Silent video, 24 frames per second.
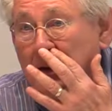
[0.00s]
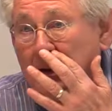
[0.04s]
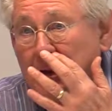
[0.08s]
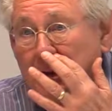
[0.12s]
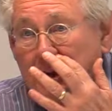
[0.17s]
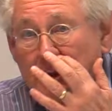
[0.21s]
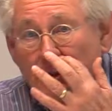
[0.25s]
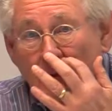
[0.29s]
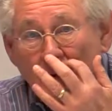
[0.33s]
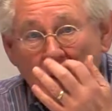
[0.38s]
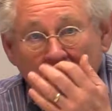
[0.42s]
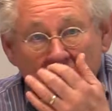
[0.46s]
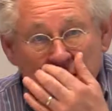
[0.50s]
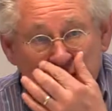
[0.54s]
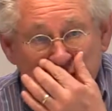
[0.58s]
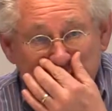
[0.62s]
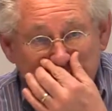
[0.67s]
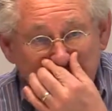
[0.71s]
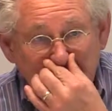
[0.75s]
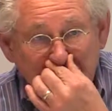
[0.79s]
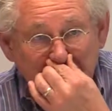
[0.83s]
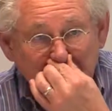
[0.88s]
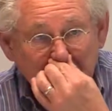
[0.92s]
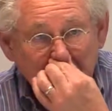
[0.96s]
in
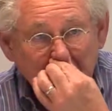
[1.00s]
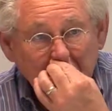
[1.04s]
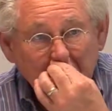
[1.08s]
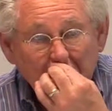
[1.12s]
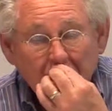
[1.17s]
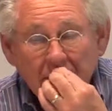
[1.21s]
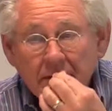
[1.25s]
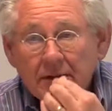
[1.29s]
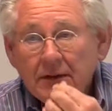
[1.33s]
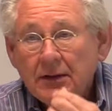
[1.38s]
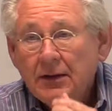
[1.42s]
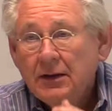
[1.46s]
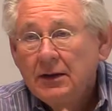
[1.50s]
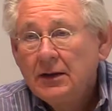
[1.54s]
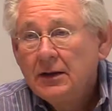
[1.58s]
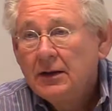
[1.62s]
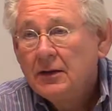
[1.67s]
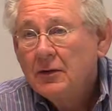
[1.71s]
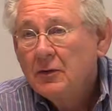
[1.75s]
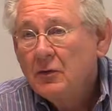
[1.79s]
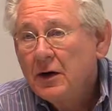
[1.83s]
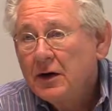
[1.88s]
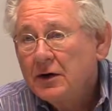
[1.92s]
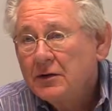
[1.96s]
Washington,
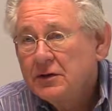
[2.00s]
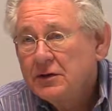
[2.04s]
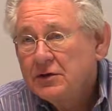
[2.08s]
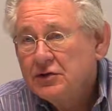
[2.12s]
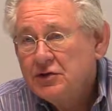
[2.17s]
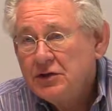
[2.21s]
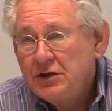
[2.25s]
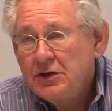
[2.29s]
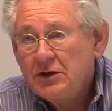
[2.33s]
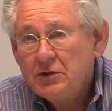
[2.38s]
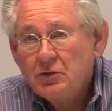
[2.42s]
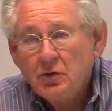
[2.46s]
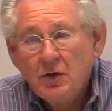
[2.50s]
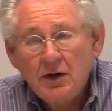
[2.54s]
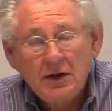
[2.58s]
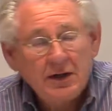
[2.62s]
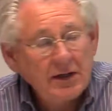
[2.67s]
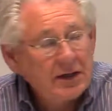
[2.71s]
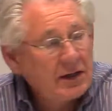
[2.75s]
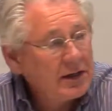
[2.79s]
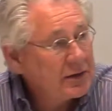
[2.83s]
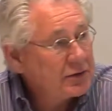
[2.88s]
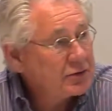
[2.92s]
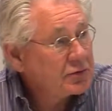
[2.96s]
where the
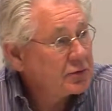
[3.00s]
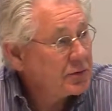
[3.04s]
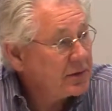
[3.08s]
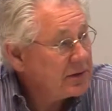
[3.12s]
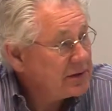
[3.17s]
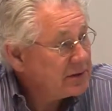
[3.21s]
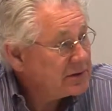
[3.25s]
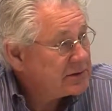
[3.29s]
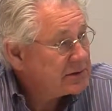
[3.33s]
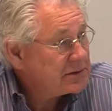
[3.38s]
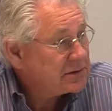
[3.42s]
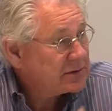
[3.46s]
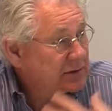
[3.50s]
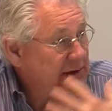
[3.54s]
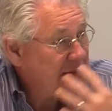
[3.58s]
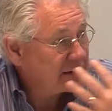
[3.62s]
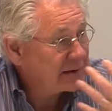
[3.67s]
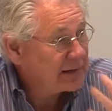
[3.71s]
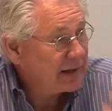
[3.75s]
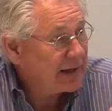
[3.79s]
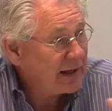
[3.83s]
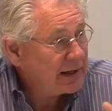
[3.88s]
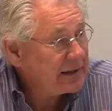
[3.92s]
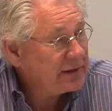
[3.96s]
G20 countries, at
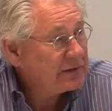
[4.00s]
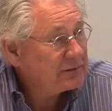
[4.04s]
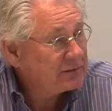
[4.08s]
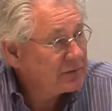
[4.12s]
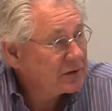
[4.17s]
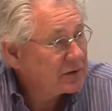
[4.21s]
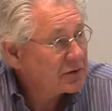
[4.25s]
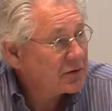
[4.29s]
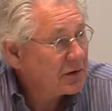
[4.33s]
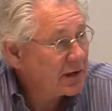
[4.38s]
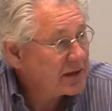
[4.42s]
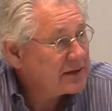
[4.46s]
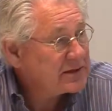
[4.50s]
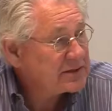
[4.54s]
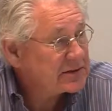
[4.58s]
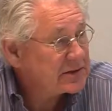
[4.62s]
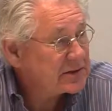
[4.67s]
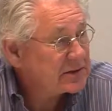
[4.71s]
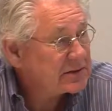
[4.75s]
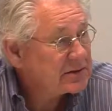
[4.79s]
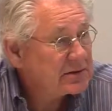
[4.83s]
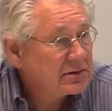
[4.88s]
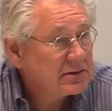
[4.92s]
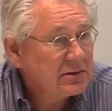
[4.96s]
the height of the
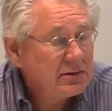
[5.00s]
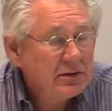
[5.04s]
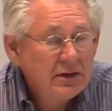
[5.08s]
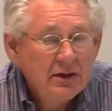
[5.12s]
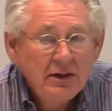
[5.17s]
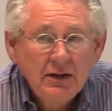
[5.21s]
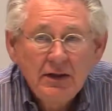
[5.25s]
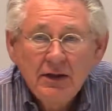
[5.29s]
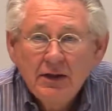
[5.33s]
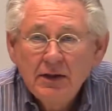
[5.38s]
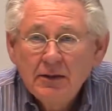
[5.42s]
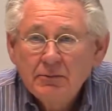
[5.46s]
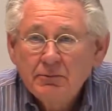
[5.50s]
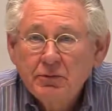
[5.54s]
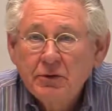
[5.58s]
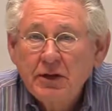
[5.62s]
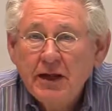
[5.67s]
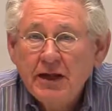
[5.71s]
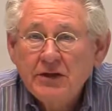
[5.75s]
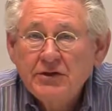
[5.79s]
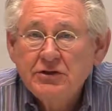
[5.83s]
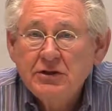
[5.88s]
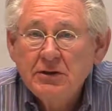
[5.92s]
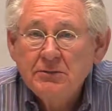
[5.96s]
crisis,
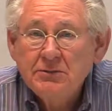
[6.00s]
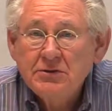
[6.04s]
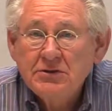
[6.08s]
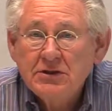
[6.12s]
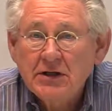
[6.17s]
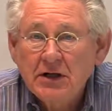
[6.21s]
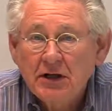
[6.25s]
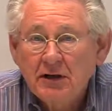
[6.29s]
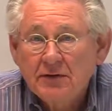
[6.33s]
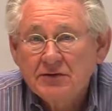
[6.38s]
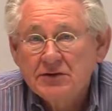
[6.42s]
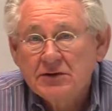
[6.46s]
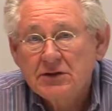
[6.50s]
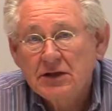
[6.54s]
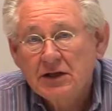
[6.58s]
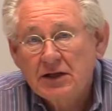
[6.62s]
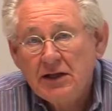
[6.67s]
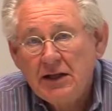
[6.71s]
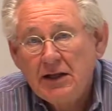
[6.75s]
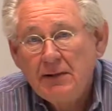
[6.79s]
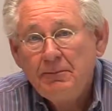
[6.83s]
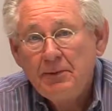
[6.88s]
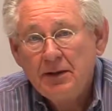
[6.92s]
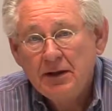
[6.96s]
pledged themselves to
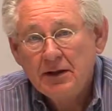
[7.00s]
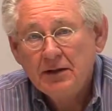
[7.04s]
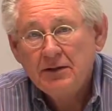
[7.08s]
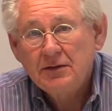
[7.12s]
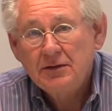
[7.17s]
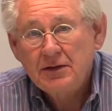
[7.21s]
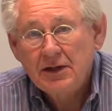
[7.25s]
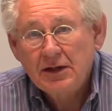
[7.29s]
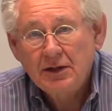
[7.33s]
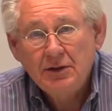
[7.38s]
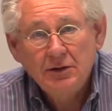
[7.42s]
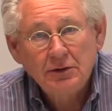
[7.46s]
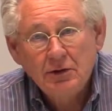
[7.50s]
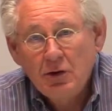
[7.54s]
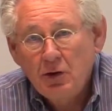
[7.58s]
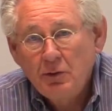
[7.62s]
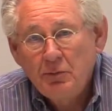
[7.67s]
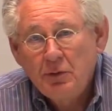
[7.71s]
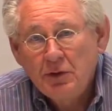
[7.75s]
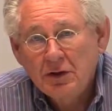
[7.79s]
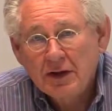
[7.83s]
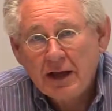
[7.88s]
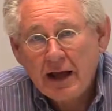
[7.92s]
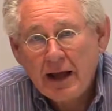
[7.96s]
keeping the
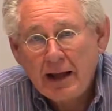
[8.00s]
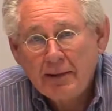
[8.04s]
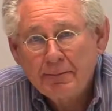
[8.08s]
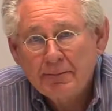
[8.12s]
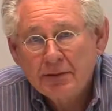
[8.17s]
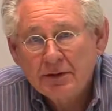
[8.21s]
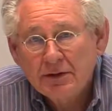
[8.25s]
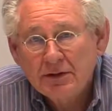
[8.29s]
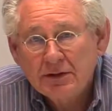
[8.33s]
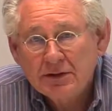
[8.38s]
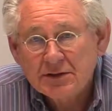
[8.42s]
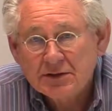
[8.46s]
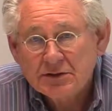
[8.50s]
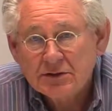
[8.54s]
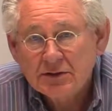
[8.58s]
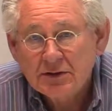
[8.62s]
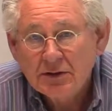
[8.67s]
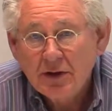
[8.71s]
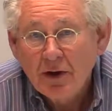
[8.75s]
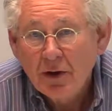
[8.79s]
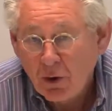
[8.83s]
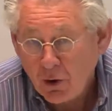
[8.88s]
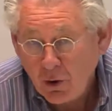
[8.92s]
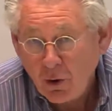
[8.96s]
global capitalist
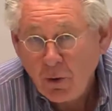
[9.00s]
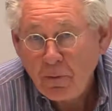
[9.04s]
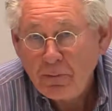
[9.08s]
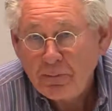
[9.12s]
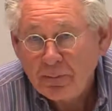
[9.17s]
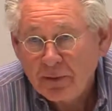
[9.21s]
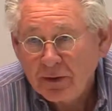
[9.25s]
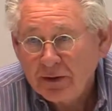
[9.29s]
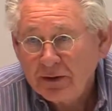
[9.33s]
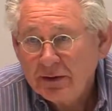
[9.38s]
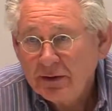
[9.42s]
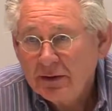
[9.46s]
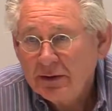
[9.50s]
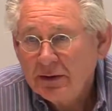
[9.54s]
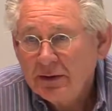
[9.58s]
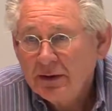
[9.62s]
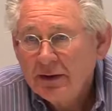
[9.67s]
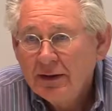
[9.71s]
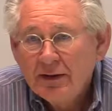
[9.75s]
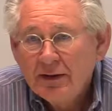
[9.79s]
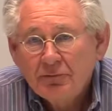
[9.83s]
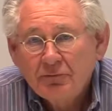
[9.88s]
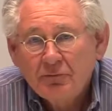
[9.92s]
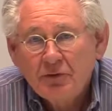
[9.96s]
open,
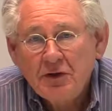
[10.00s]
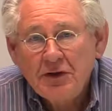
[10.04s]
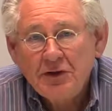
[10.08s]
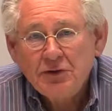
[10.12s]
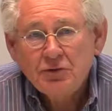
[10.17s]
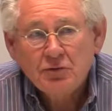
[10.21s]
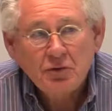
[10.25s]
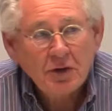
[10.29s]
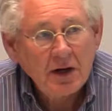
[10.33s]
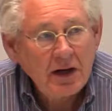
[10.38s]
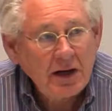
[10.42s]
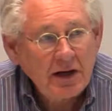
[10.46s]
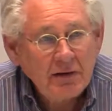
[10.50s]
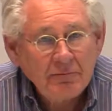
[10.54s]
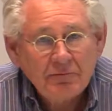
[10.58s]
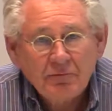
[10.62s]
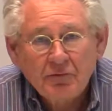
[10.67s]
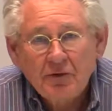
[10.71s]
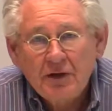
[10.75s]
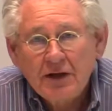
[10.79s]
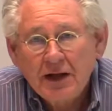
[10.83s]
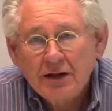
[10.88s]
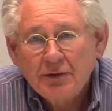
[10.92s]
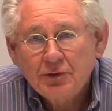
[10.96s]
free trade,
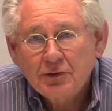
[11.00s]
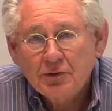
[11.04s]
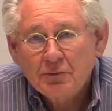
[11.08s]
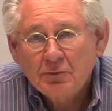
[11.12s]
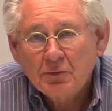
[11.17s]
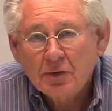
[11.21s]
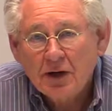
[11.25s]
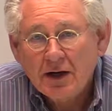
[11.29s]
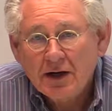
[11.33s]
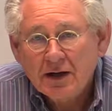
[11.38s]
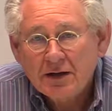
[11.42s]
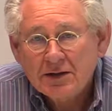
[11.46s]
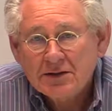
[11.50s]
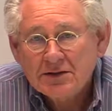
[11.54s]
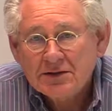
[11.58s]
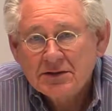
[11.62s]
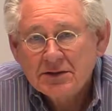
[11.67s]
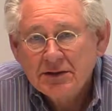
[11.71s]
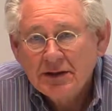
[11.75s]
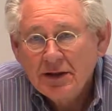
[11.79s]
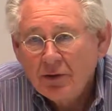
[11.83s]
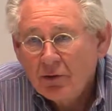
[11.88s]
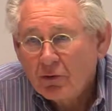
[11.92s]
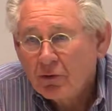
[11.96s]
free enterprise
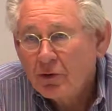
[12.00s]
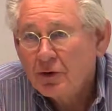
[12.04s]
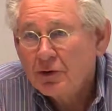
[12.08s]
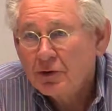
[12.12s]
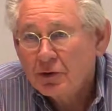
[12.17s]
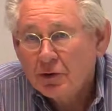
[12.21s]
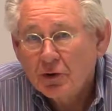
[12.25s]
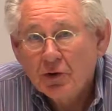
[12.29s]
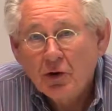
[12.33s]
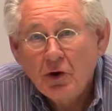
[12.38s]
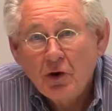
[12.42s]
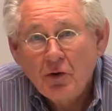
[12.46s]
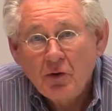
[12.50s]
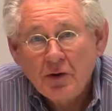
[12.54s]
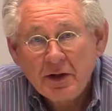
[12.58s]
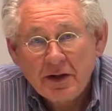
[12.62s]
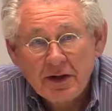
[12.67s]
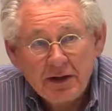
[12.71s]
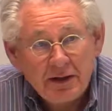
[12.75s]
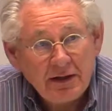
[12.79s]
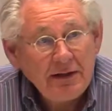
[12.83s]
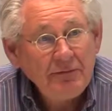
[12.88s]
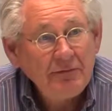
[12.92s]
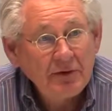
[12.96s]
order
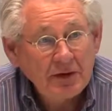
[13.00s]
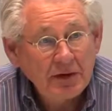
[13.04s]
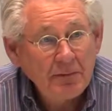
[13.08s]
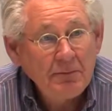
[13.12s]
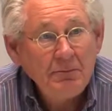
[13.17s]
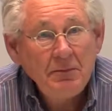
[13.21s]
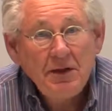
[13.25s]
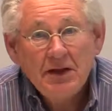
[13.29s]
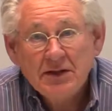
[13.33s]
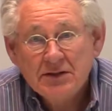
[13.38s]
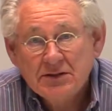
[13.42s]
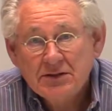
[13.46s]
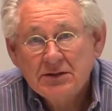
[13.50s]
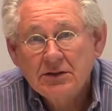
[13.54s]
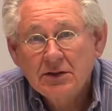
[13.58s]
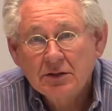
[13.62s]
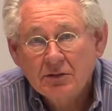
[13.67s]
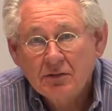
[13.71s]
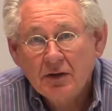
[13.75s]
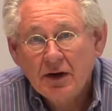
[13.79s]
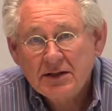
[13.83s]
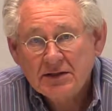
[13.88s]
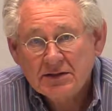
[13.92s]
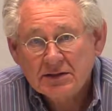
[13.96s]
going even amidst the
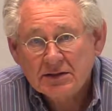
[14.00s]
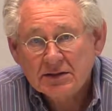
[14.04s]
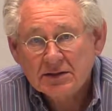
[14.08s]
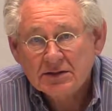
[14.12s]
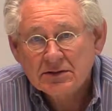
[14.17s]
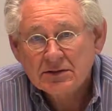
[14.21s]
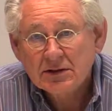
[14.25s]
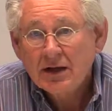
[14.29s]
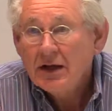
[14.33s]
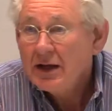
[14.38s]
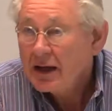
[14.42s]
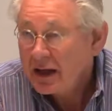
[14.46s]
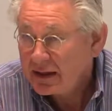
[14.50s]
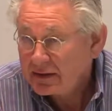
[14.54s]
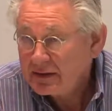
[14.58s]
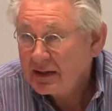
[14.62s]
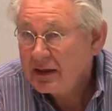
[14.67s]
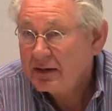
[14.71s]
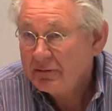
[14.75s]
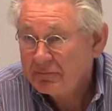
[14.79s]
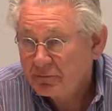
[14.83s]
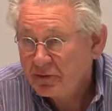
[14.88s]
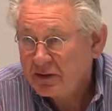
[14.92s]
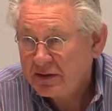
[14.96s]
crisis. And
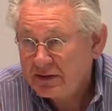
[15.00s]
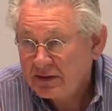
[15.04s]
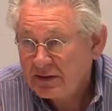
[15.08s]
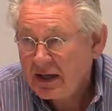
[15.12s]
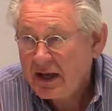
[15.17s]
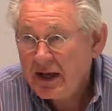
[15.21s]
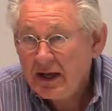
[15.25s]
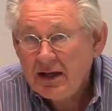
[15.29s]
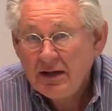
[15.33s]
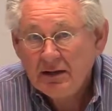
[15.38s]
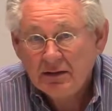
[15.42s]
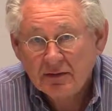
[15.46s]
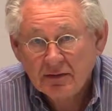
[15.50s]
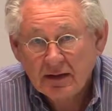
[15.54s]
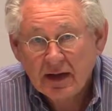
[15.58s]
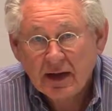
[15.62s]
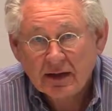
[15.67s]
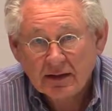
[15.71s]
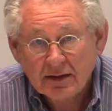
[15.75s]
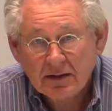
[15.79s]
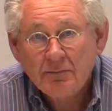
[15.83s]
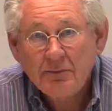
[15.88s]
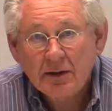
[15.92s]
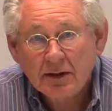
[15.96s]
they retained
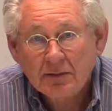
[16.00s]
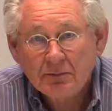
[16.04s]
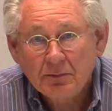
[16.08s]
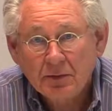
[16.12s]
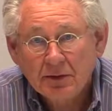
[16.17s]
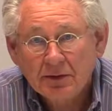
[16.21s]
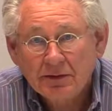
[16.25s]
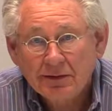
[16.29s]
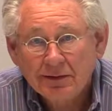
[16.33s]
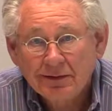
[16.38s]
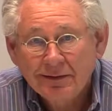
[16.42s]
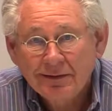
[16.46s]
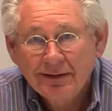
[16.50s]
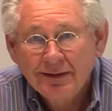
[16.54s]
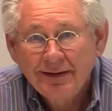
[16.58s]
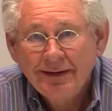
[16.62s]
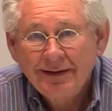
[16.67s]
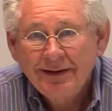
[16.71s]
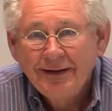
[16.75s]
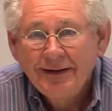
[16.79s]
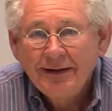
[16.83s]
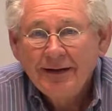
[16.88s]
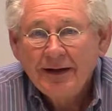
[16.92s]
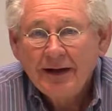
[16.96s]
that commitment
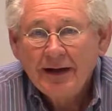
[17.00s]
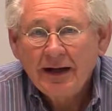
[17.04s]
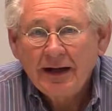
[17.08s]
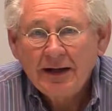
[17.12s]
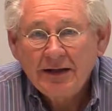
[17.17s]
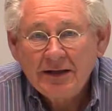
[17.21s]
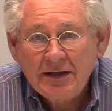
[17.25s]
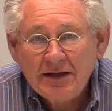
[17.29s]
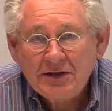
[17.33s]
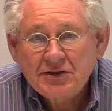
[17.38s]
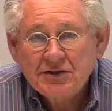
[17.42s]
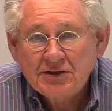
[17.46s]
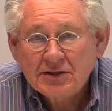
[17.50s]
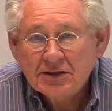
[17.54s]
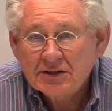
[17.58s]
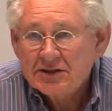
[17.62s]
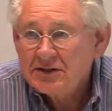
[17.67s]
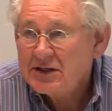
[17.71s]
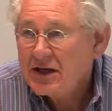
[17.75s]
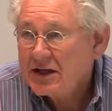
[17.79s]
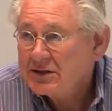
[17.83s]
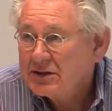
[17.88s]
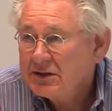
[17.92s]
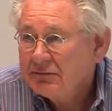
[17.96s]
at each
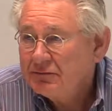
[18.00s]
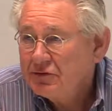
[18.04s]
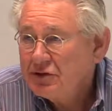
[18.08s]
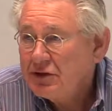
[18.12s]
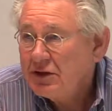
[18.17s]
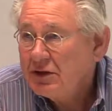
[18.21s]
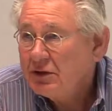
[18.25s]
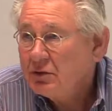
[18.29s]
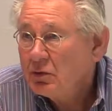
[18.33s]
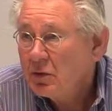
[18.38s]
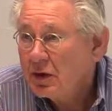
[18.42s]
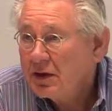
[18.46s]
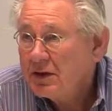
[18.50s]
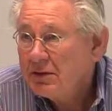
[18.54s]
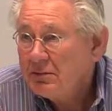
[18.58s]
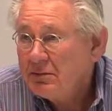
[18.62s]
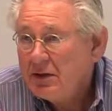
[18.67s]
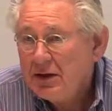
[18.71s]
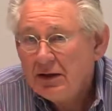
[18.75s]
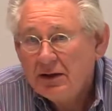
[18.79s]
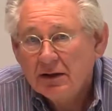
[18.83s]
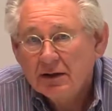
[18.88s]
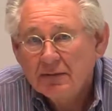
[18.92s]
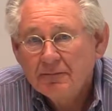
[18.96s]
successive G20
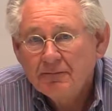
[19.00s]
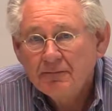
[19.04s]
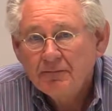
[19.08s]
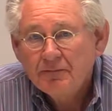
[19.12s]
meeting.